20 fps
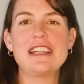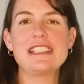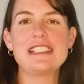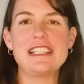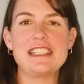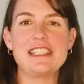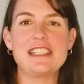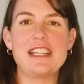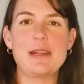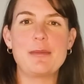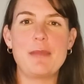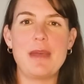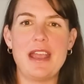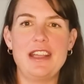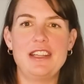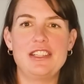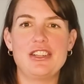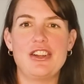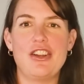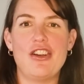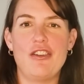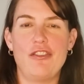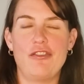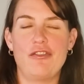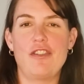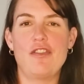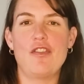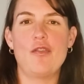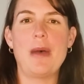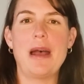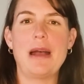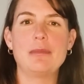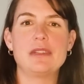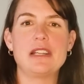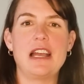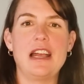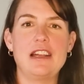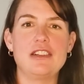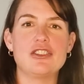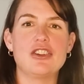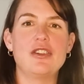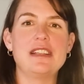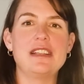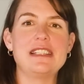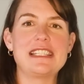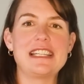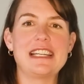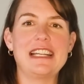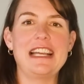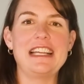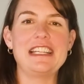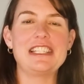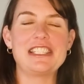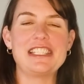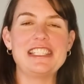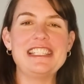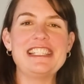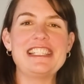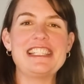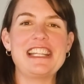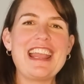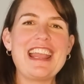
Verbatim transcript: existing major off river pumped hydro installations,